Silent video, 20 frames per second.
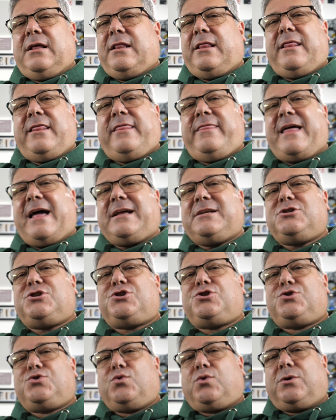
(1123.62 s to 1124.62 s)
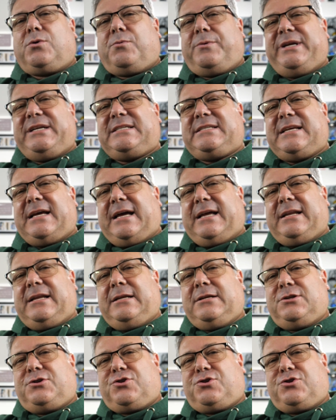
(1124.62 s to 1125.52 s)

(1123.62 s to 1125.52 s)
That short reset